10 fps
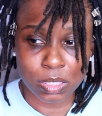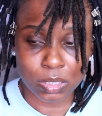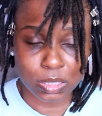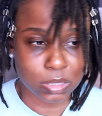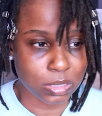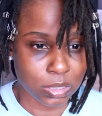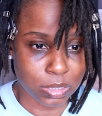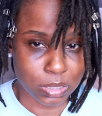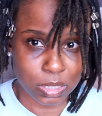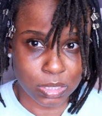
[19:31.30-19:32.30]
an
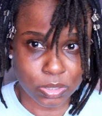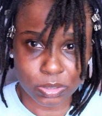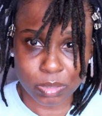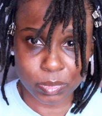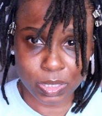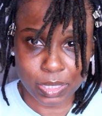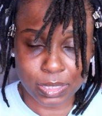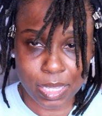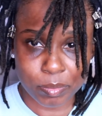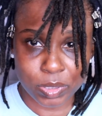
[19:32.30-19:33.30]
Indian lady or something like
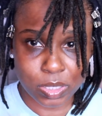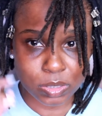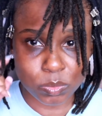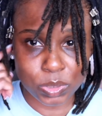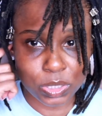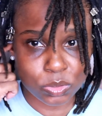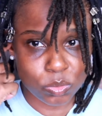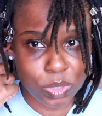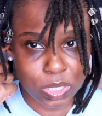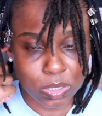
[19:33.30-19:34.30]
that because when they
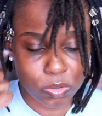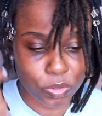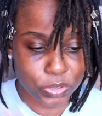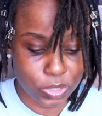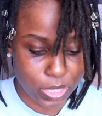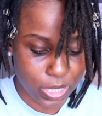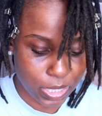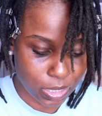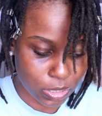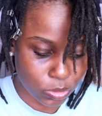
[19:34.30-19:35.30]
do henna on your
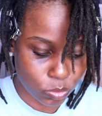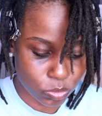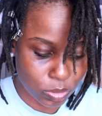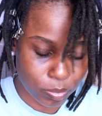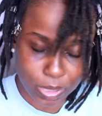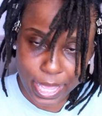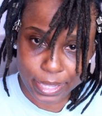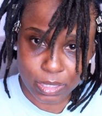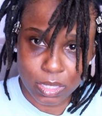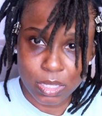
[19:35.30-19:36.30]
hand, they use the
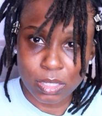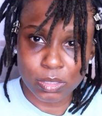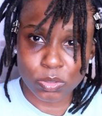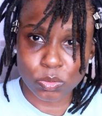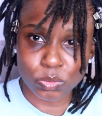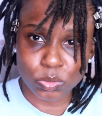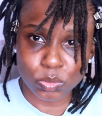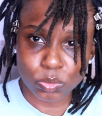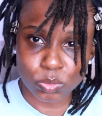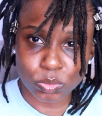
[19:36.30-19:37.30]
black. They don't
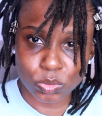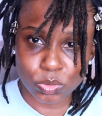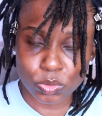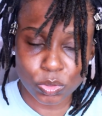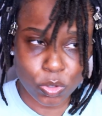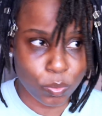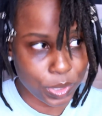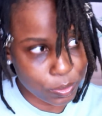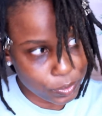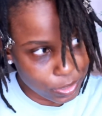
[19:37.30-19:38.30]
use you know
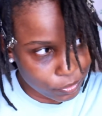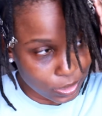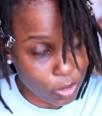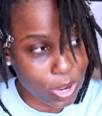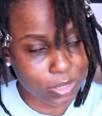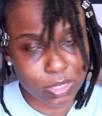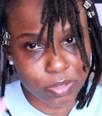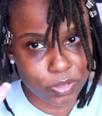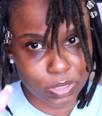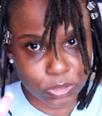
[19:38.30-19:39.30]
whatever whatever. And I, I
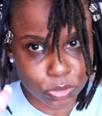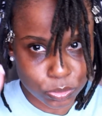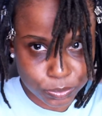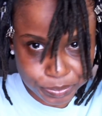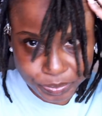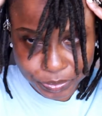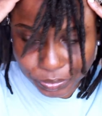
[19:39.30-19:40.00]
love henna too.